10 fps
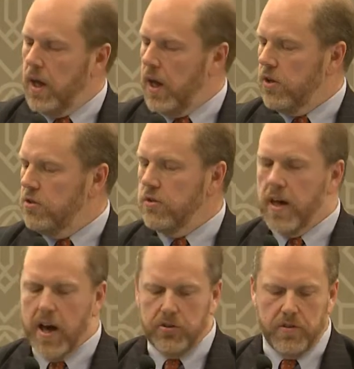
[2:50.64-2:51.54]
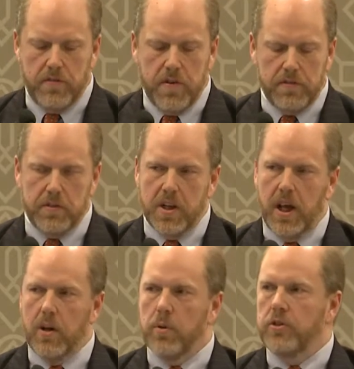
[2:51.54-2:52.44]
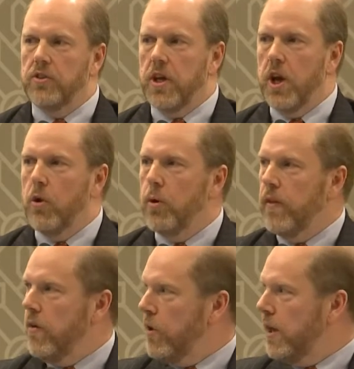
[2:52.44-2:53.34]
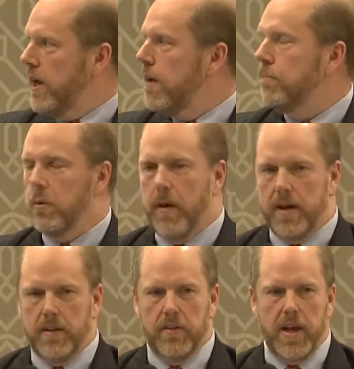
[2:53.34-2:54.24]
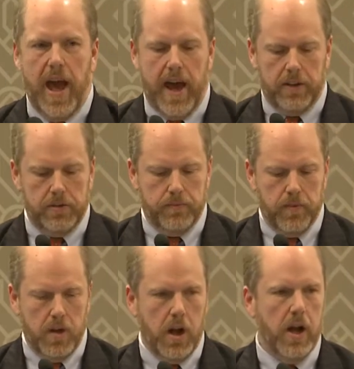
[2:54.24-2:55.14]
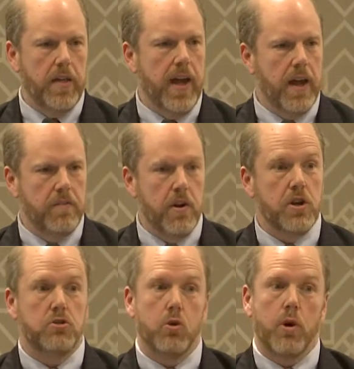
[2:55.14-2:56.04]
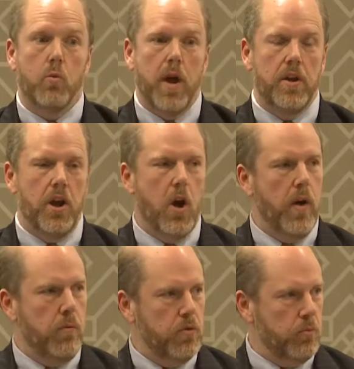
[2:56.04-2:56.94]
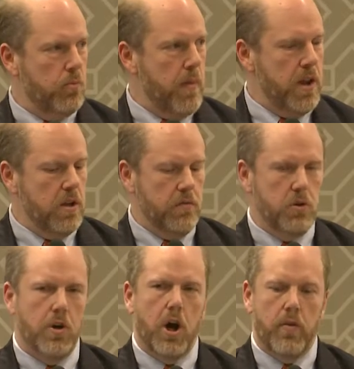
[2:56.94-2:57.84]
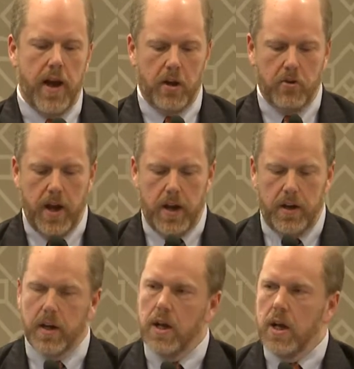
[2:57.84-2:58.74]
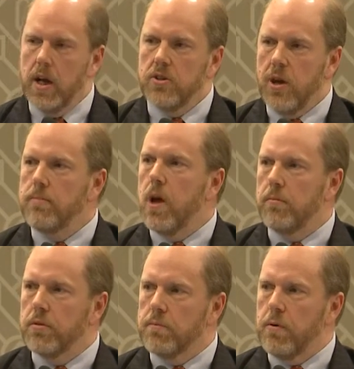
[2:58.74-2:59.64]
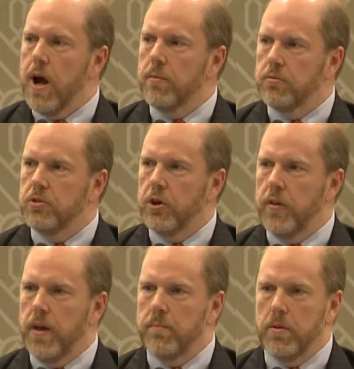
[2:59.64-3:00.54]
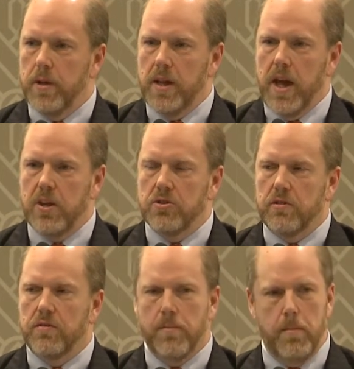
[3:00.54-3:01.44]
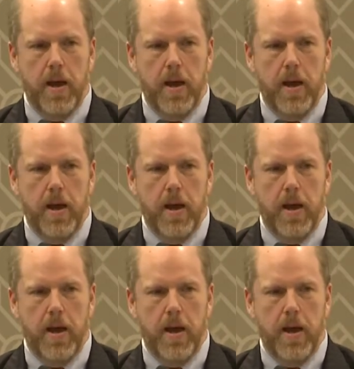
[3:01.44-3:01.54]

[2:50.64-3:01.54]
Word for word: In 2015 was the year where they really implemented the act. Okay, they had a very short window, and as many of you know, that created some number of problems during the implementation, from the